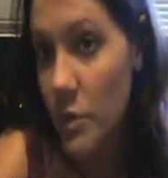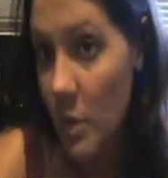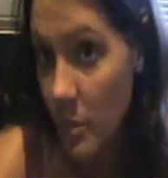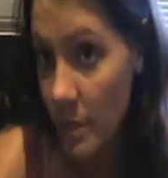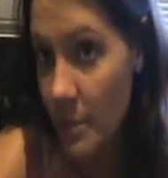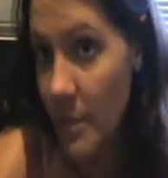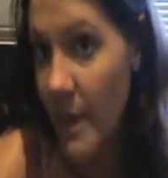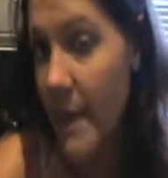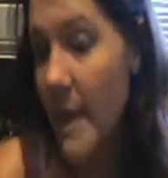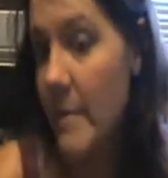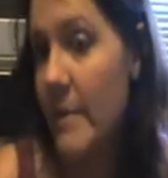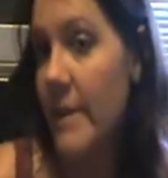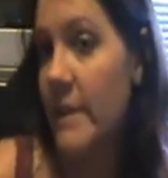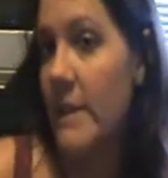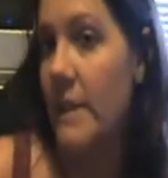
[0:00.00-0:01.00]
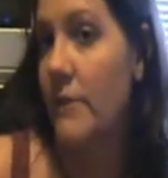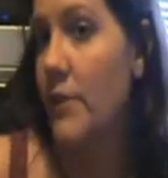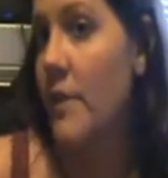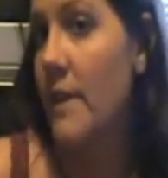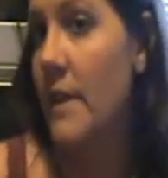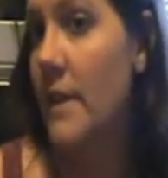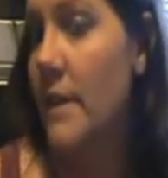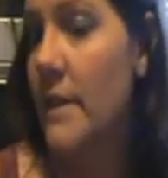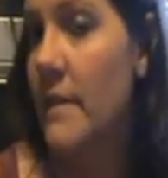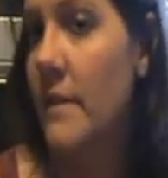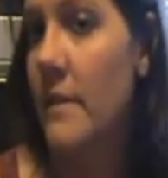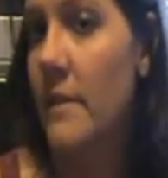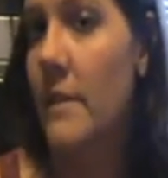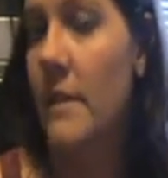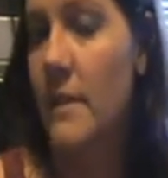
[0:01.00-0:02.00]
told him what happened and everything,
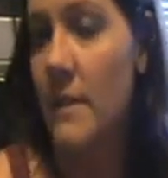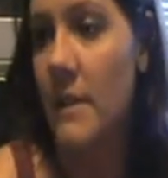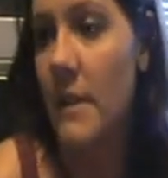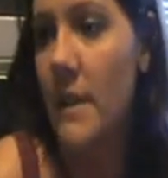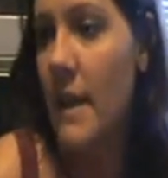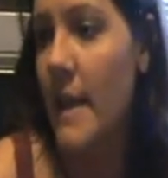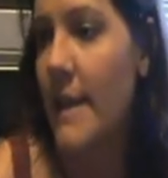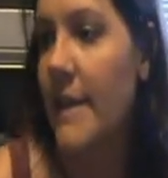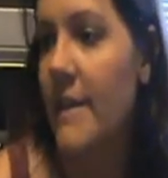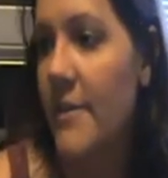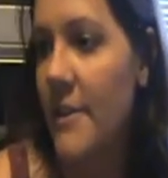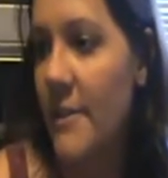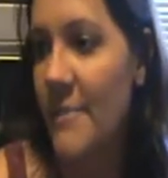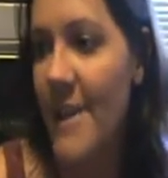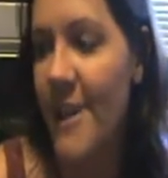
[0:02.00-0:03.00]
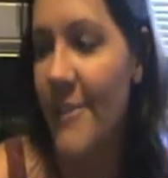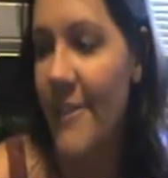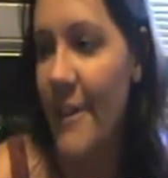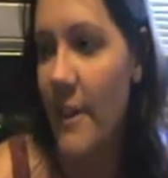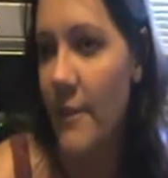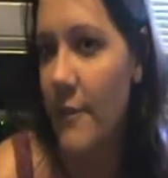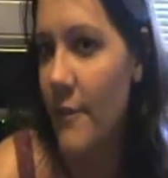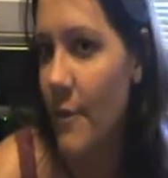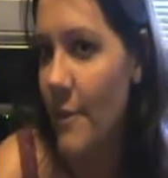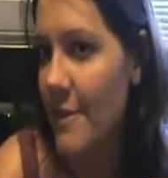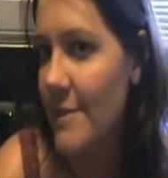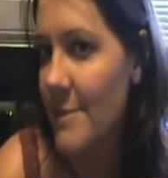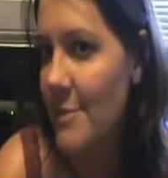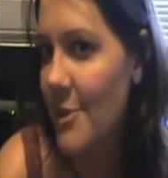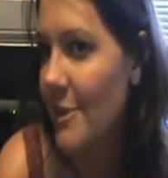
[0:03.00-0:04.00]
and I hear him down there on the phone
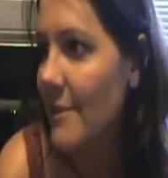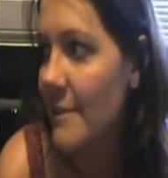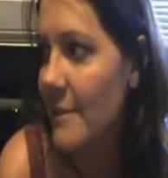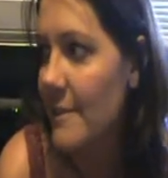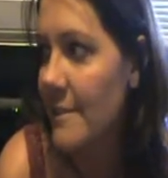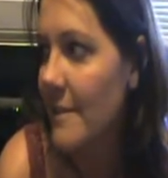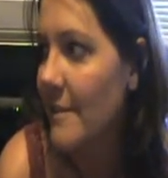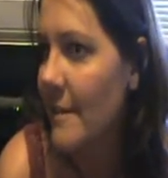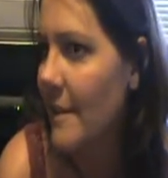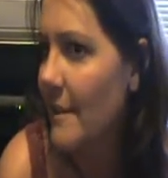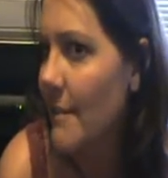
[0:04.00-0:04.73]
because I'm trying to listen